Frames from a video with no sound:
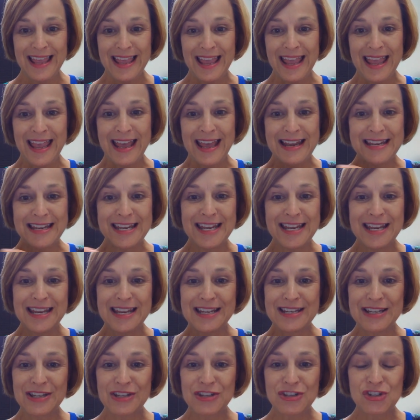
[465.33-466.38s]
and he
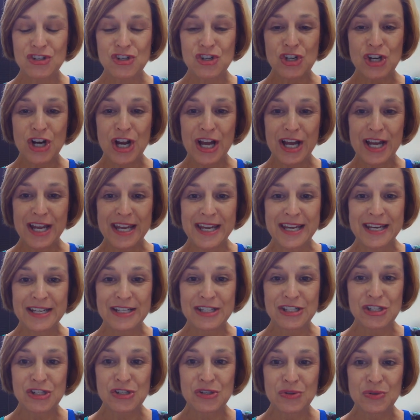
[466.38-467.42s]
is
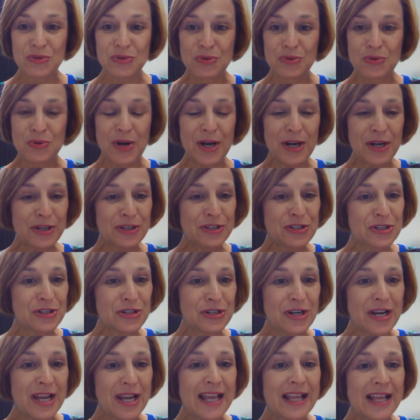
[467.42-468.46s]
trying to
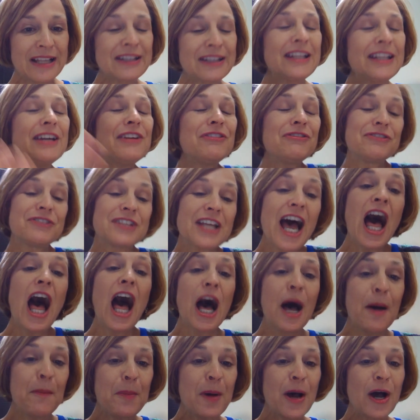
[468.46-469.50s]
lift
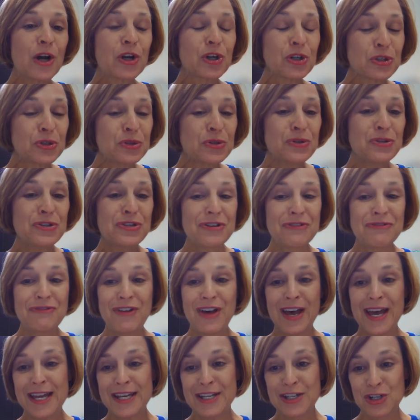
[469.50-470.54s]
up a
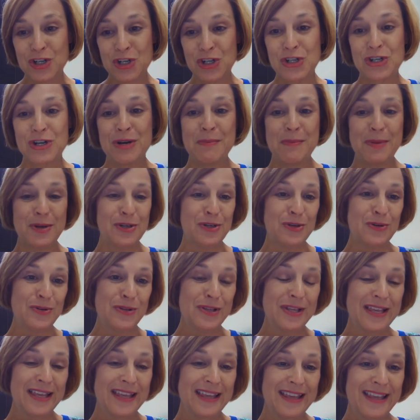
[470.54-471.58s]
crucified criminal
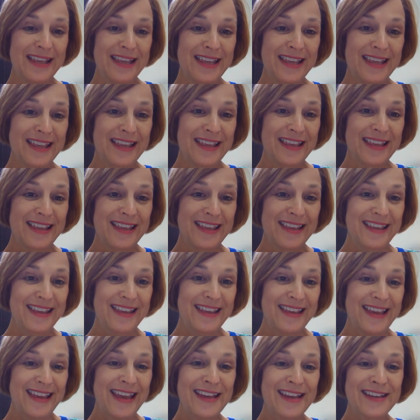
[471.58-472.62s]

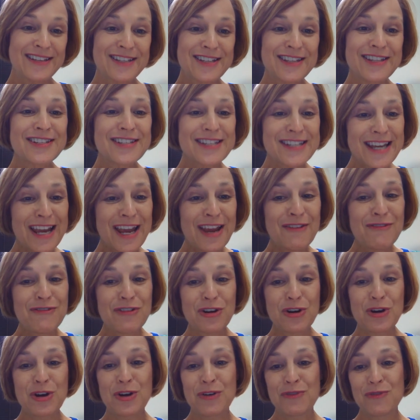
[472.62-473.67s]
as the
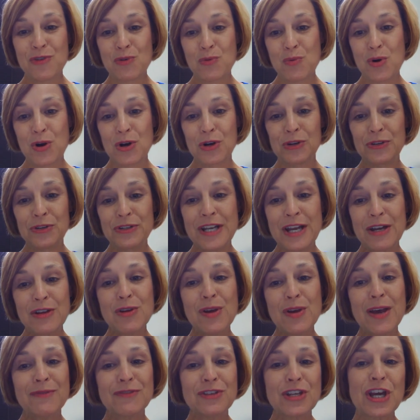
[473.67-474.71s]
savior of the world. Now you
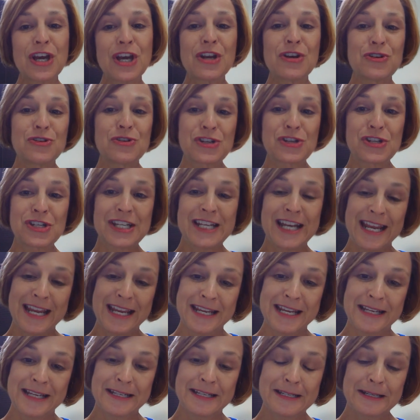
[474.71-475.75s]
have to
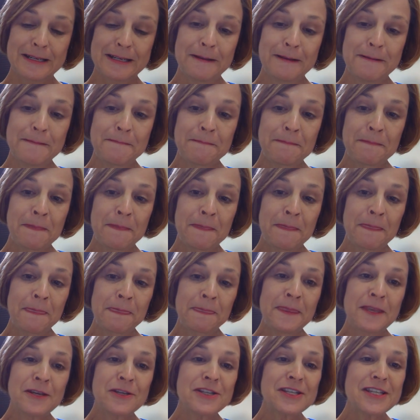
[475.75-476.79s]
understand,
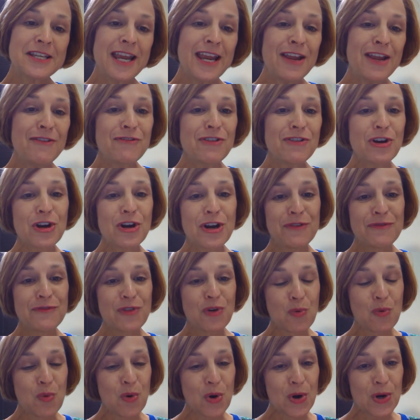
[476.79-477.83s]
the savior of the
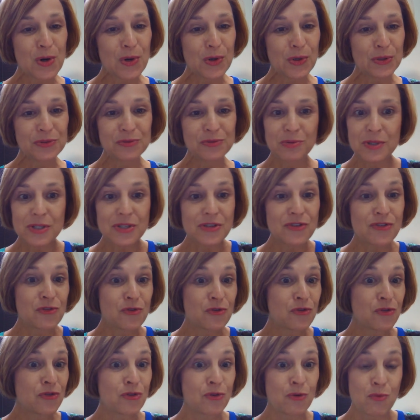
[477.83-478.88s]
world was
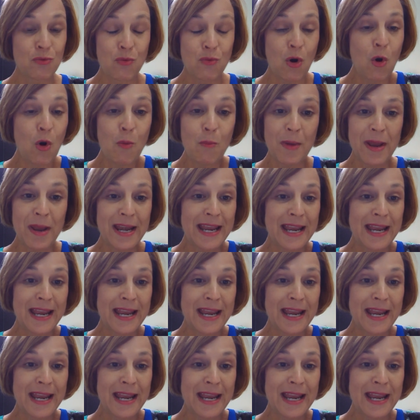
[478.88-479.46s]
the Roman